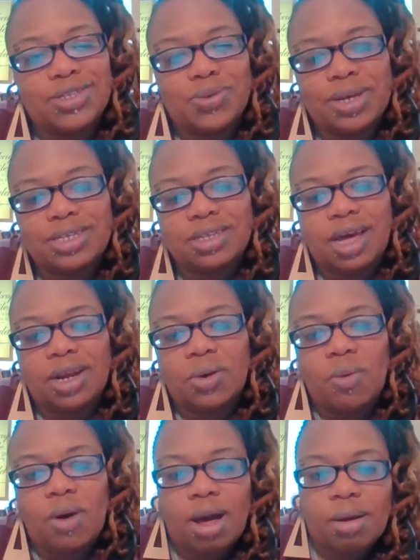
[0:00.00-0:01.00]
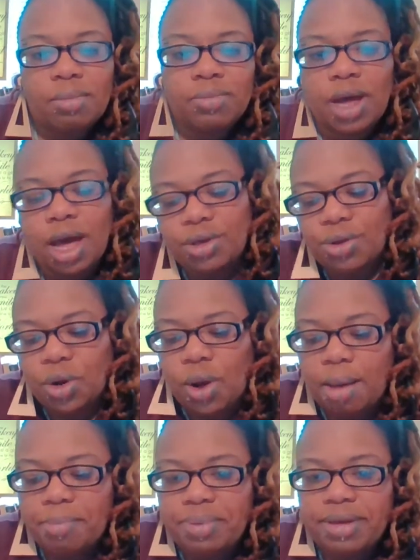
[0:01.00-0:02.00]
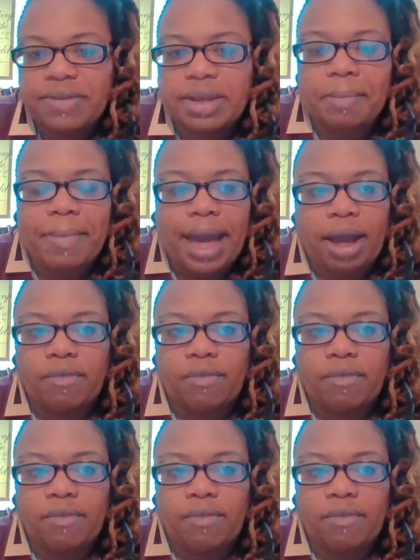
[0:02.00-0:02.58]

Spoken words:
so that's kind of why I'm pivoting back